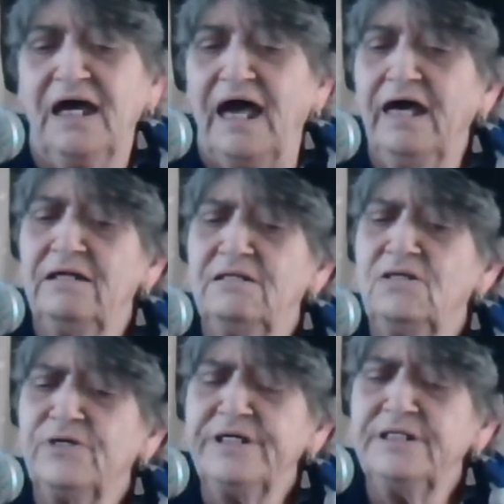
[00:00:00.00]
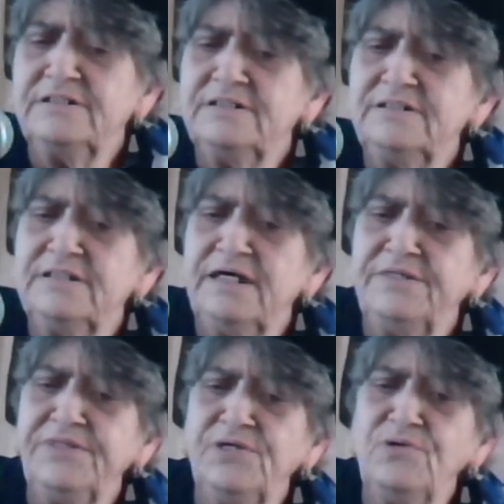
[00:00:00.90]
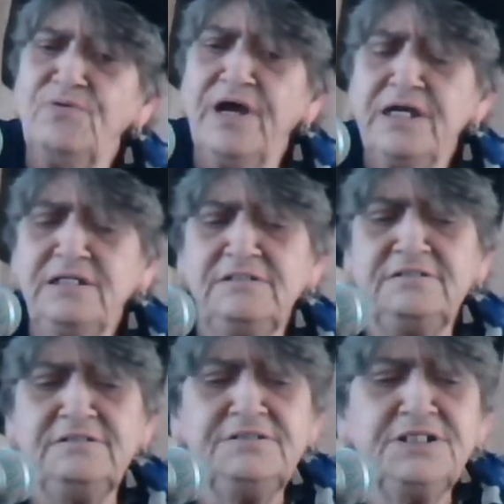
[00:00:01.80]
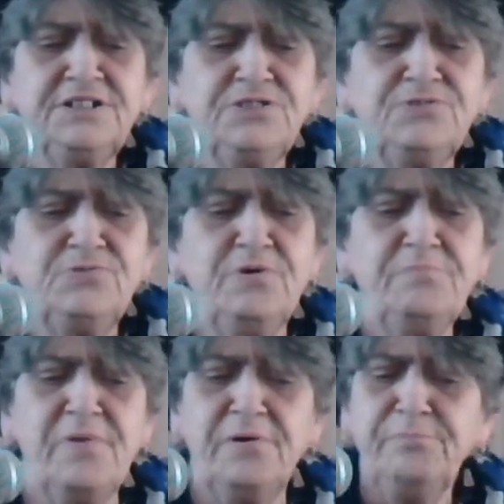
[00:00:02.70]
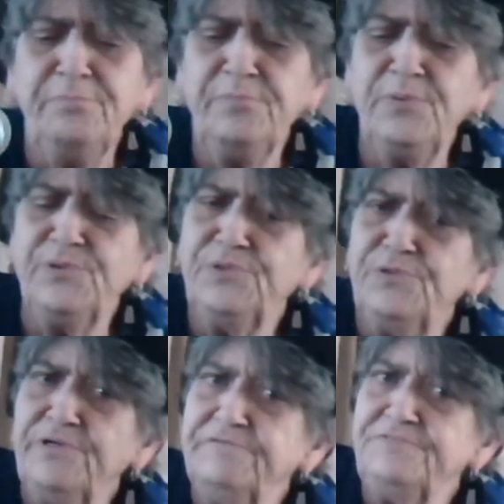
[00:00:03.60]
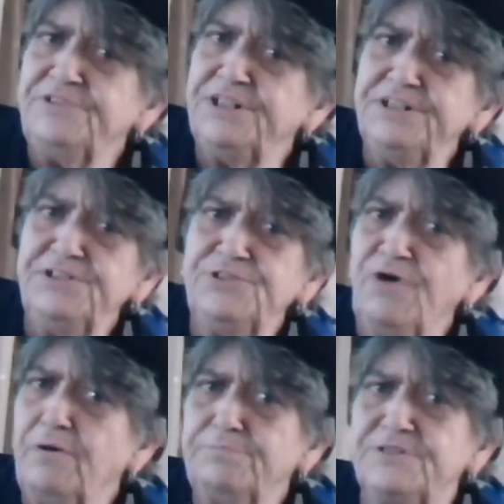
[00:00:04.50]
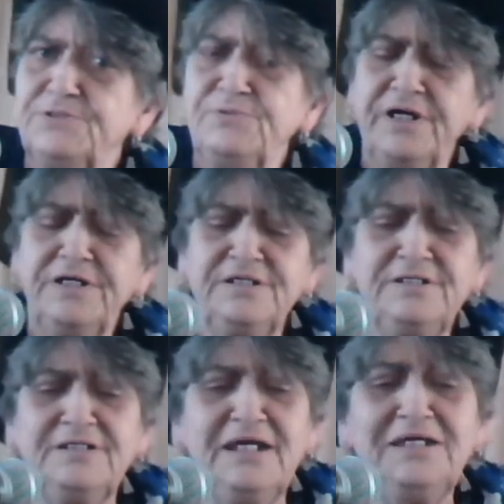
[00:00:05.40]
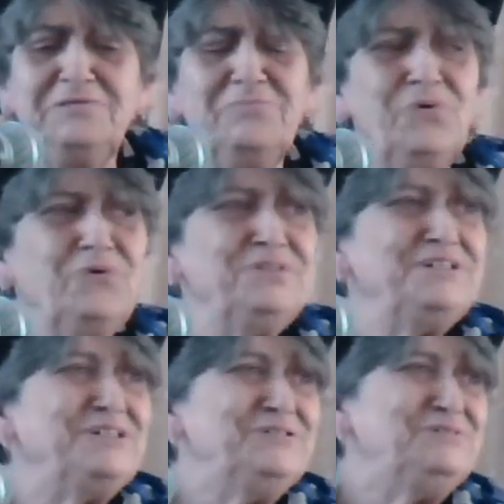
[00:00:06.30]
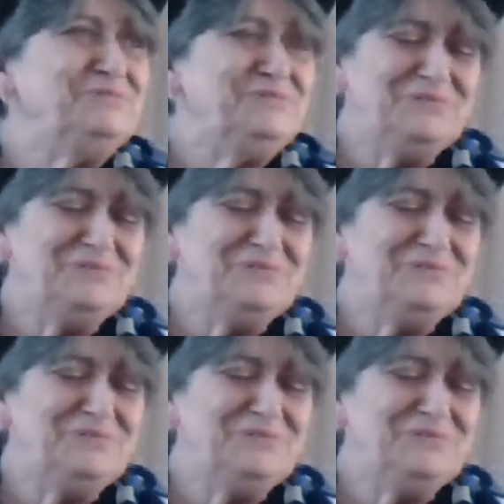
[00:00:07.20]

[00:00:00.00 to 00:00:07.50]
And looking at the rain, do you remember if she dropped a rain name or two?